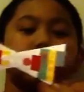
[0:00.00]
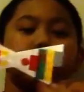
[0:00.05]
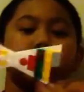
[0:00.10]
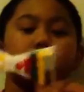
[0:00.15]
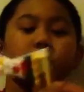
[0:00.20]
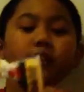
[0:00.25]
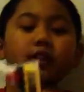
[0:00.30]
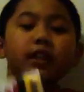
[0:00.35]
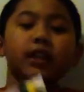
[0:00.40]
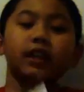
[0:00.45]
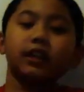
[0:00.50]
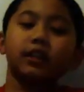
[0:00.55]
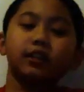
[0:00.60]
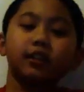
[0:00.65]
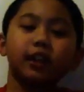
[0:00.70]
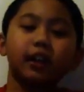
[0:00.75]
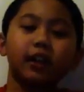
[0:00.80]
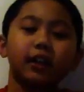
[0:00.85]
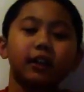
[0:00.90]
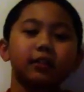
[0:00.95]
So thank you
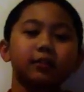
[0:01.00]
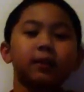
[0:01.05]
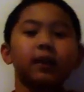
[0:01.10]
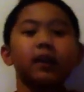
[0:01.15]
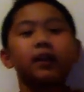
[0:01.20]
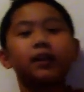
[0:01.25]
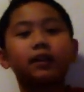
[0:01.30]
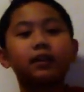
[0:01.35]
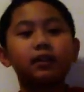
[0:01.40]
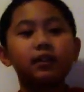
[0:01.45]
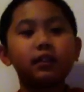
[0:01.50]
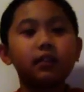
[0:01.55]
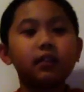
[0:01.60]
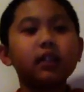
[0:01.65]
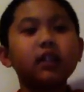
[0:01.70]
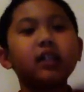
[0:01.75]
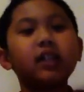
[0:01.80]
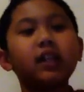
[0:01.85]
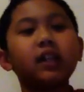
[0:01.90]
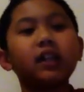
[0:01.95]
guys, bye
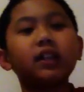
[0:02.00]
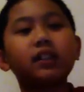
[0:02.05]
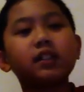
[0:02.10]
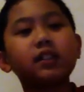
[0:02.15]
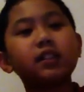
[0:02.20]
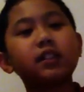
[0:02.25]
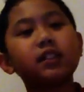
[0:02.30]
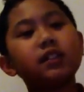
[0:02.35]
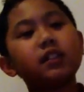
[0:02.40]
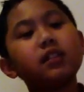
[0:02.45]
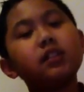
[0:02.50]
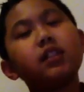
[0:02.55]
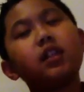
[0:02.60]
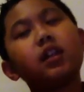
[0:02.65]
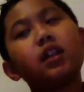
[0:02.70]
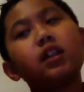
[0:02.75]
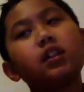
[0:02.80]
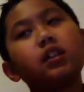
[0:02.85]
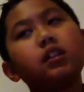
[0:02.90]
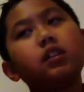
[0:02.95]
guys since
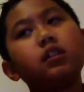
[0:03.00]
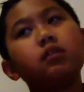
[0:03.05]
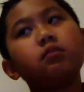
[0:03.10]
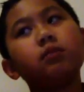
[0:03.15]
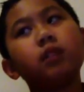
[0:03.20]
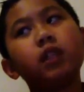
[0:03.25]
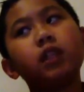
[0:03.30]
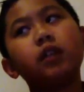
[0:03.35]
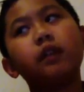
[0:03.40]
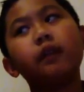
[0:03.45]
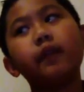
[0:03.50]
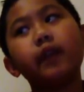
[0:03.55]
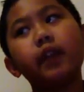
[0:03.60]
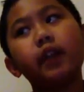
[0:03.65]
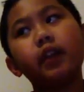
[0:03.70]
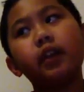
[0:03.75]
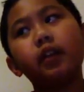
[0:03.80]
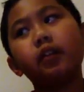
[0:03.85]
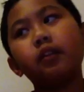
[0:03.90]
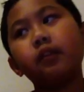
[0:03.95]
I didn't make a
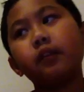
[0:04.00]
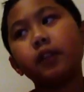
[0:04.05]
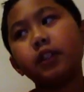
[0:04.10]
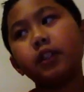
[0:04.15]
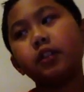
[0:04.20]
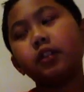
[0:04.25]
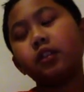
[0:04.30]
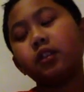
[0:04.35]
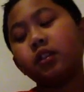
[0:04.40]
video of it